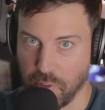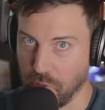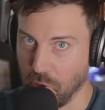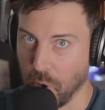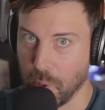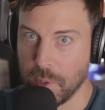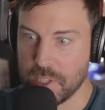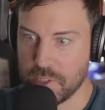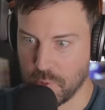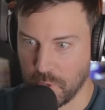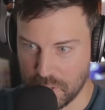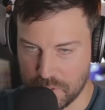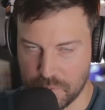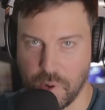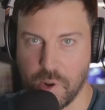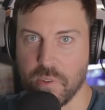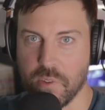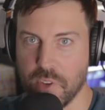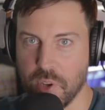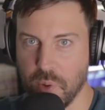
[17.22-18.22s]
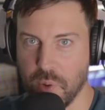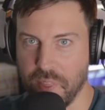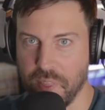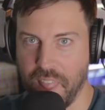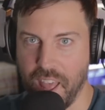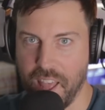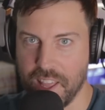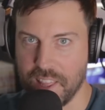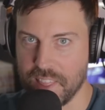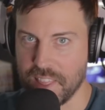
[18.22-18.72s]
Performance. Watch my review on
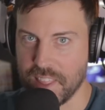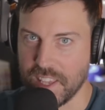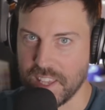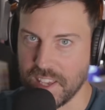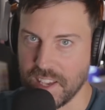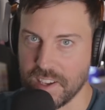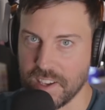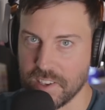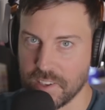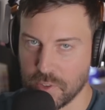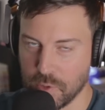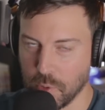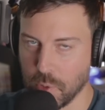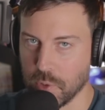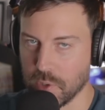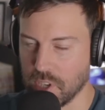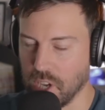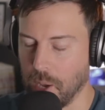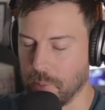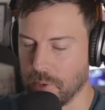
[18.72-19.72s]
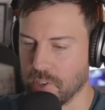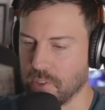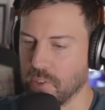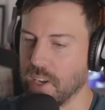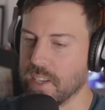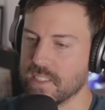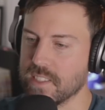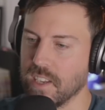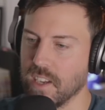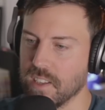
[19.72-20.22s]
that in the cool Copper
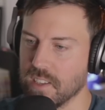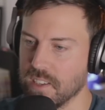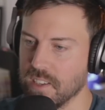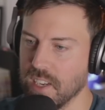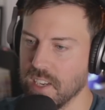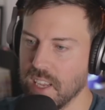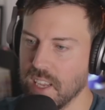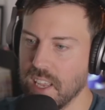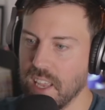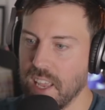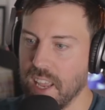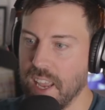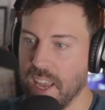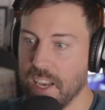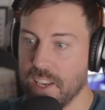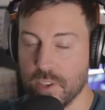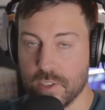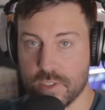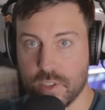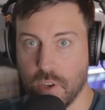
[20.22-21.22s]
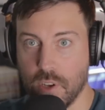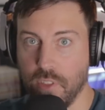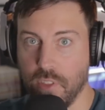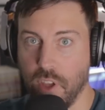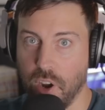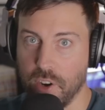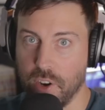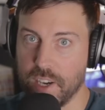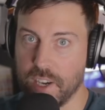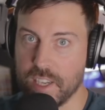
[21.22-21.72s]
Crest color. And you also
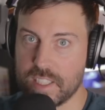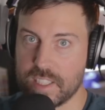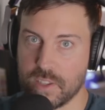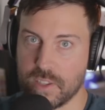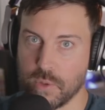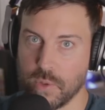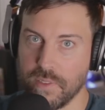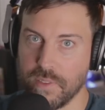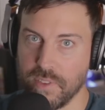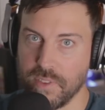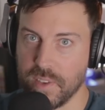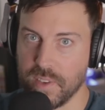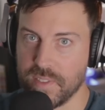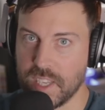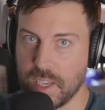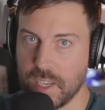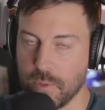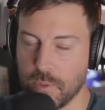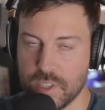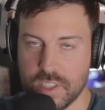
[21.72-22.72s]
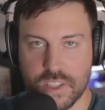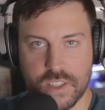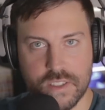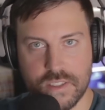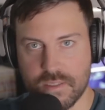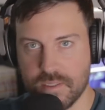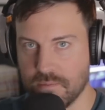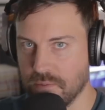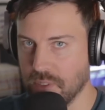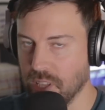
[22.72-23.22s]
RX 350, which is
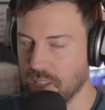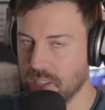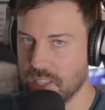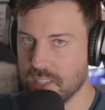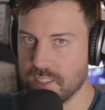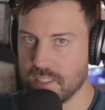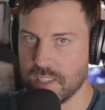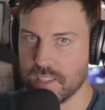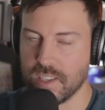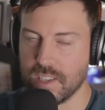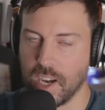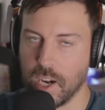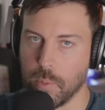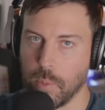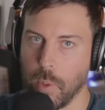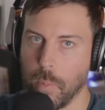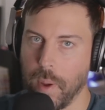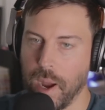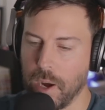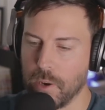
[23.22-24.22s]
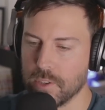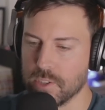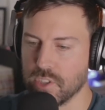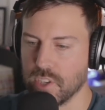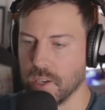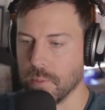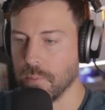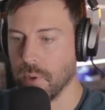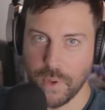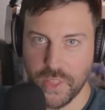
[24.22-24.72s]
the least desirable
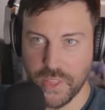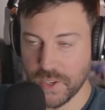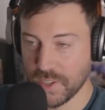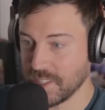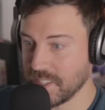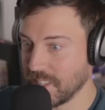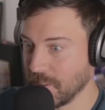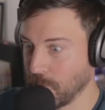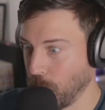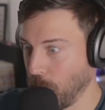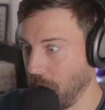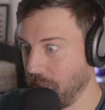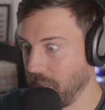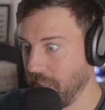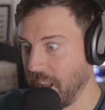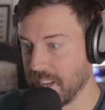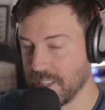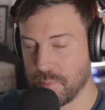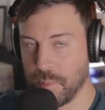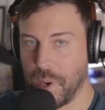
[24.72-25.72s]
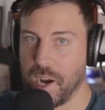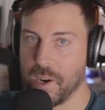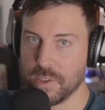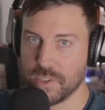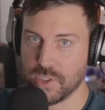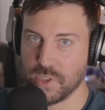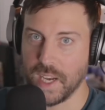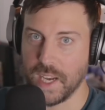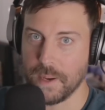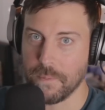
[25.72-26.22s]
powertrain. But there's the one last
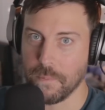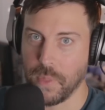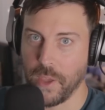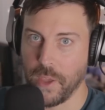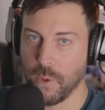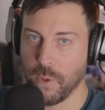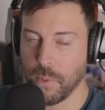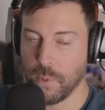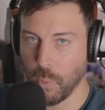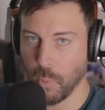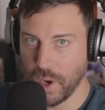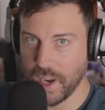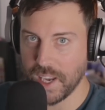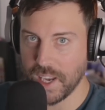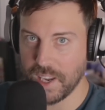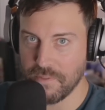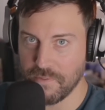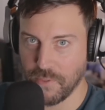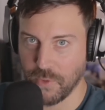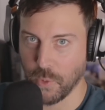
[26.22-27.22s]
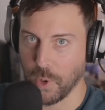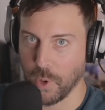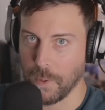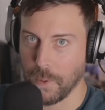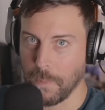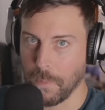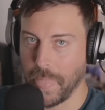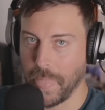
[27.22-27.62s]
powertrain that we've been waiting for,